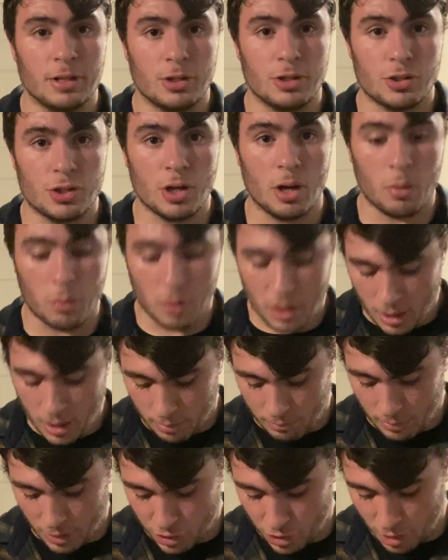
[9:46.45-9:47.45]
So I'm
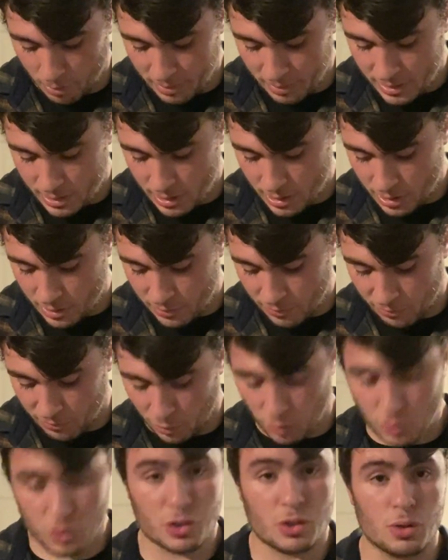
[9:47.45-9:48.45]
gonna jump into this
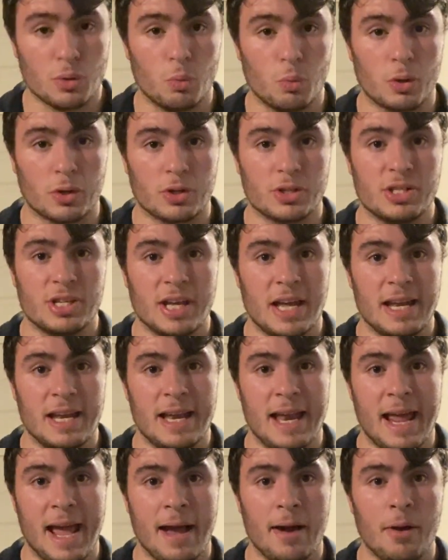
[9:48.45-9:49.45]
first work set
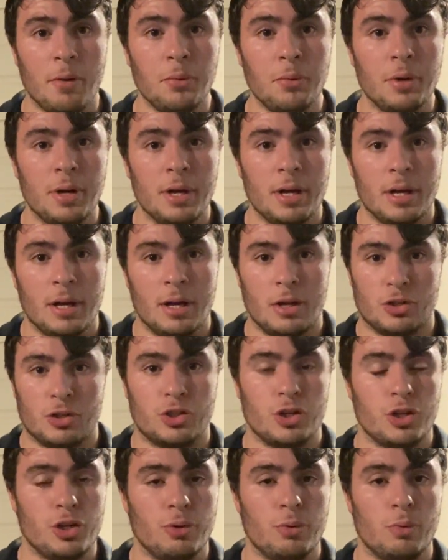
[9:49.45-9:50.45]
now. I'll show
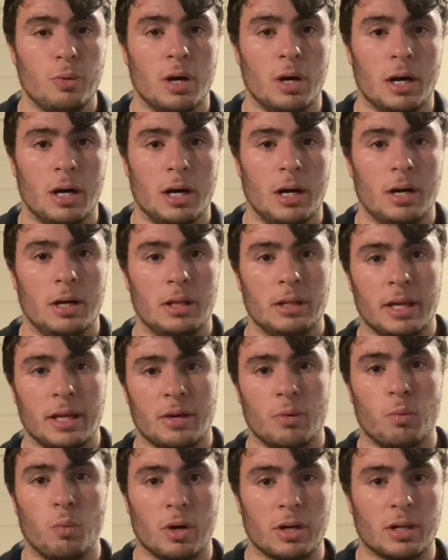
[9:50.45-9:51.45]
you like
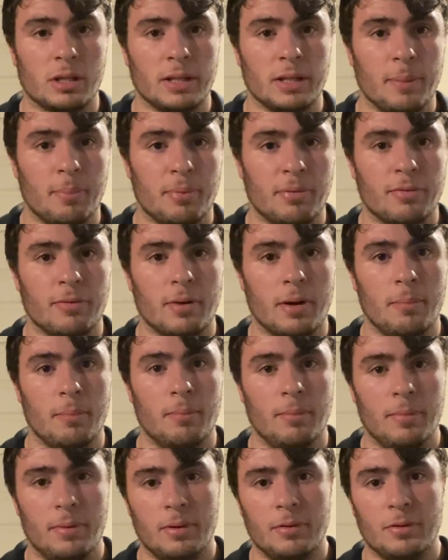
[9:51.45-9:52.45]
one clip from
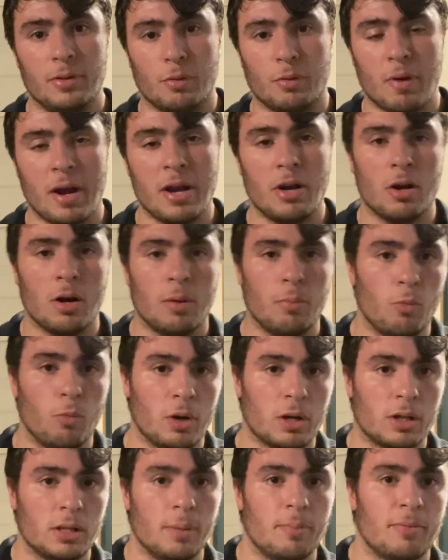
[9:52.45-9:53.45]
the right arm, one
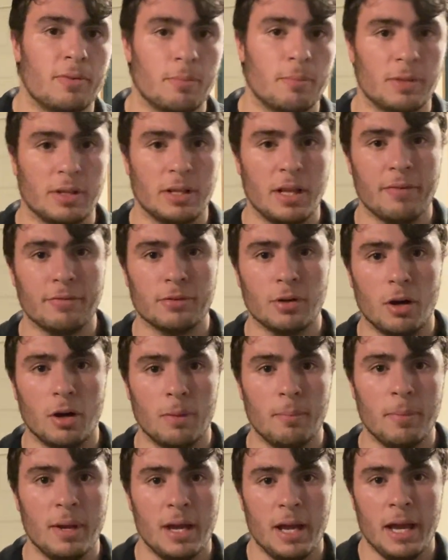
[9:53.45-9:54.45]
clip from the left
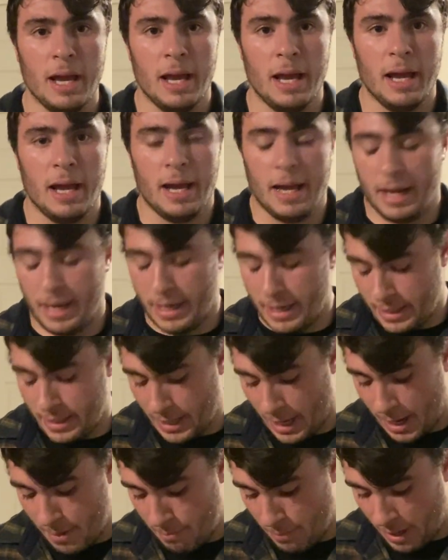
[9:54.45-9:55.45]
arm, and
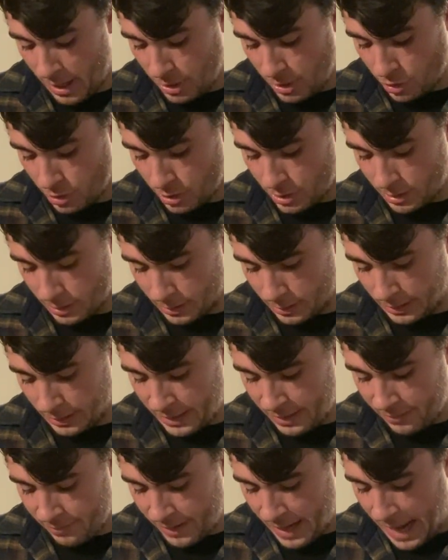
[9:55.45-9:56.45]
I might just
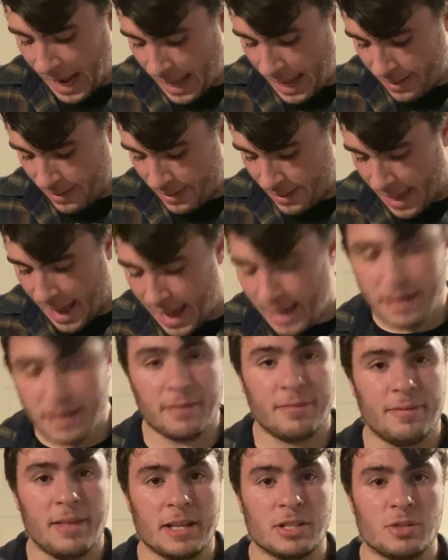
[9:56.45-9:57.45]
leave it at that if
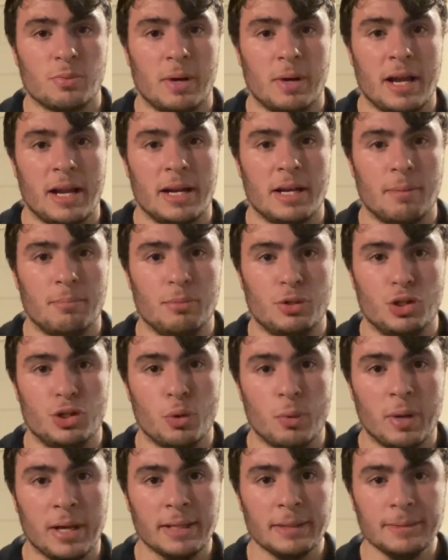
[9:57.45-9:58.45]
that's what I end up
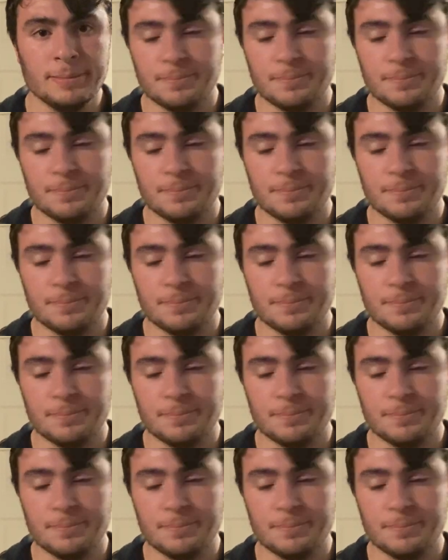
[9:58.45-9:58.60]
doing.